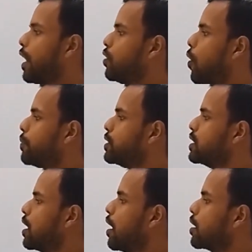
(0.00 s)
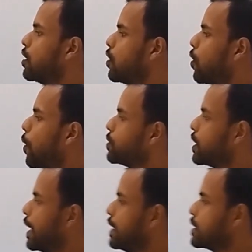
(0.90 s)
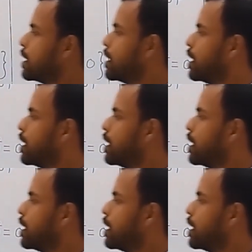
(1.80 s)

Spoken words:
And the options are, option A is